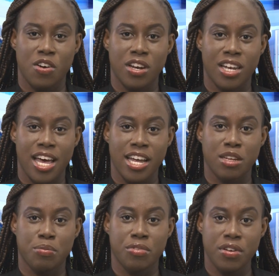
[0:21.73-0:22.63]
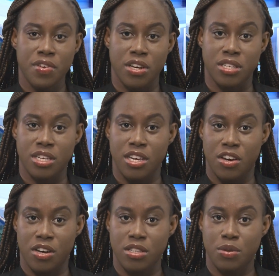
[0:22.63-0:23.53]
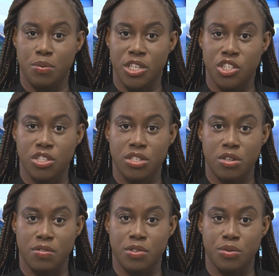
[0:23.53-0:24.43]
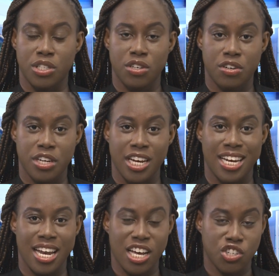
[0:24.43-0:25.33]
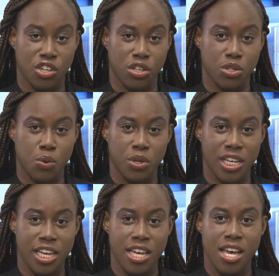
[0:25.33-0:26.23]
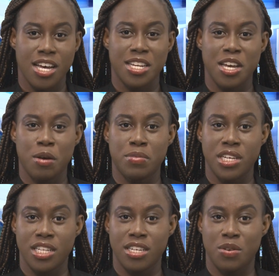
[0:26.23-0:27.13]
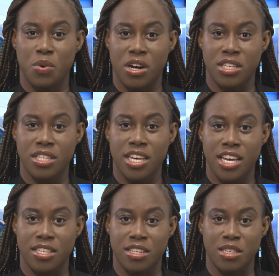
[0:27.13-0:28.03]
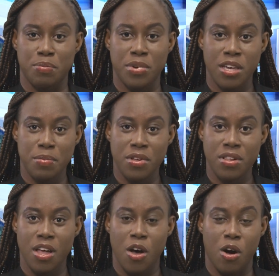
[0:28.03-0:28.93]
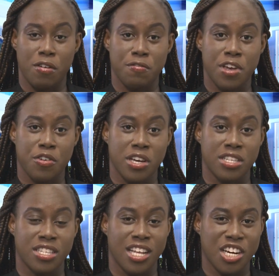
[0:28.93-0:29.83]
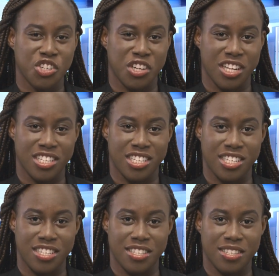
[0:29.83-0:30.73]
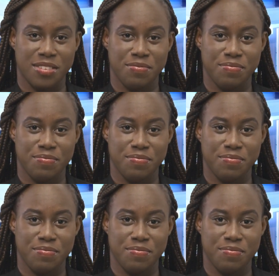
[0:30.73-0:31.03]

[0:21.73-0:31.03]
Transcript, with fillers: unlike the previous kiosk, which served returning nationals only, the updated ones cater to people of various nationalities.